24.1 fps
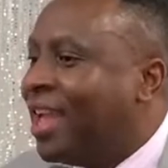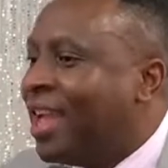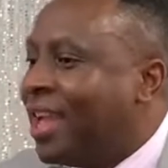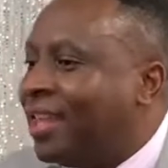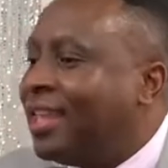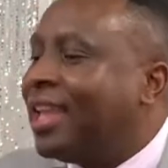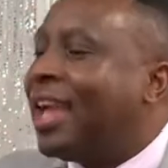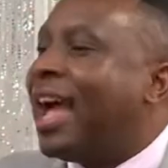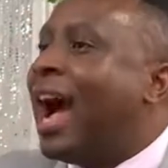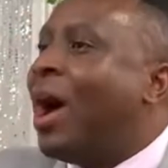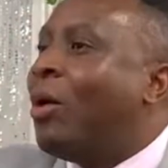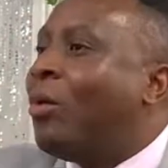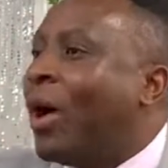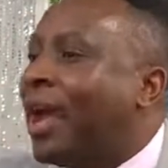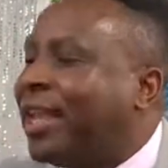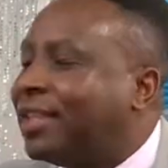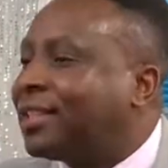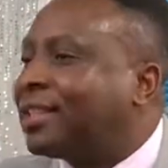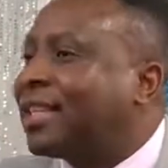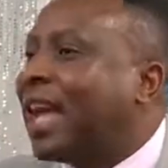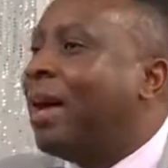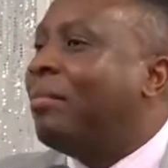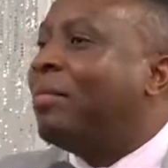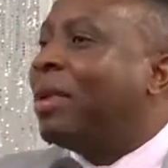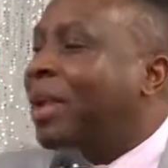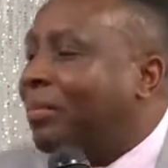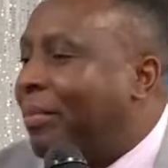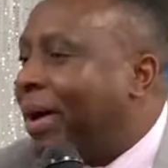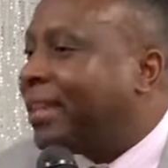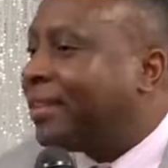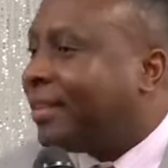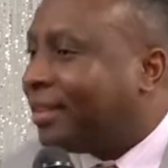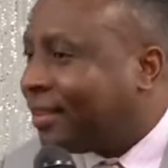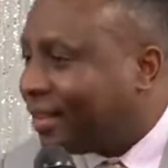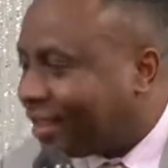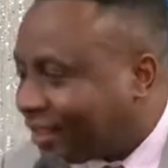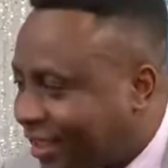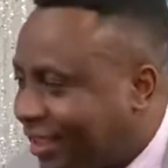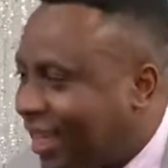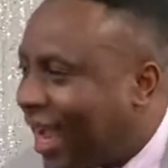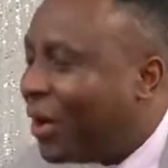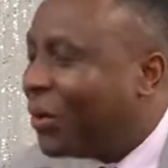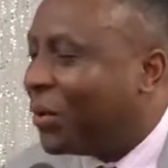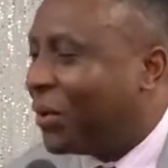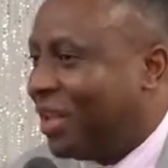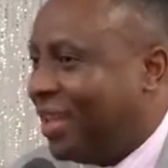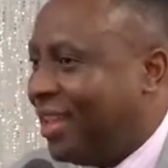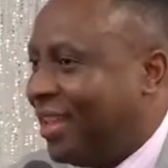The hour is coming, but it is
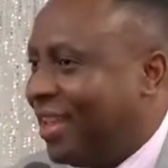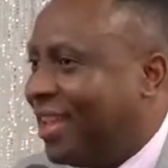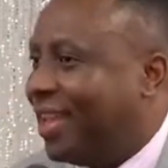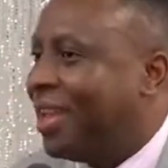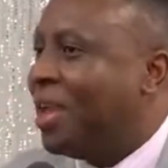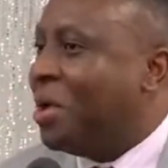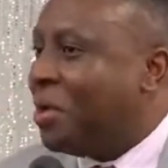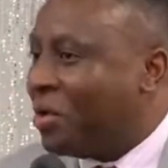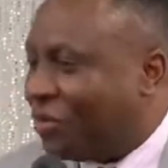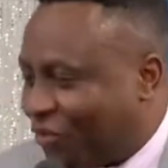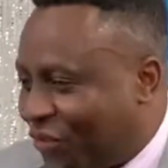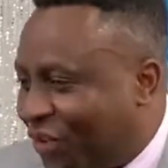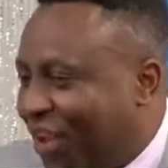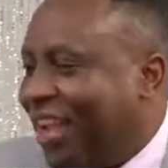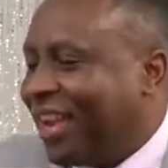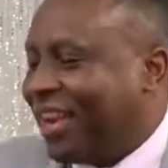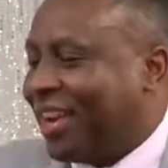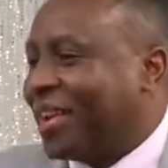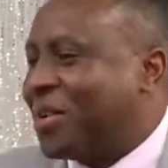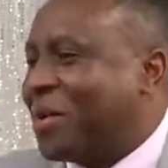now here. Very